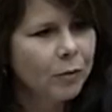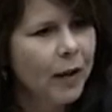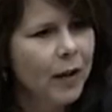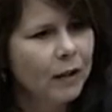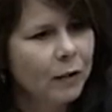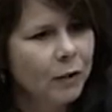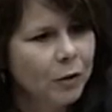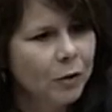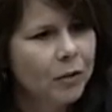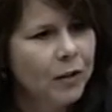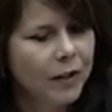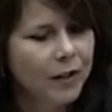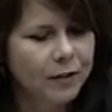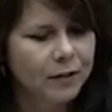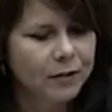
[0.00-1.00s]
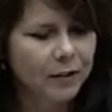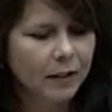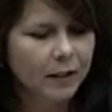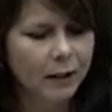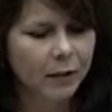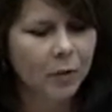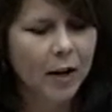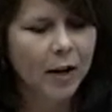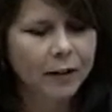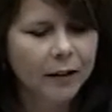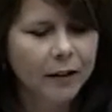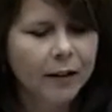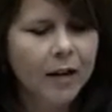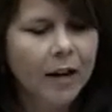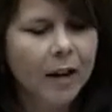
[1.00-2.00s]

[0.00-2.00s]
bottle you think is the clean water,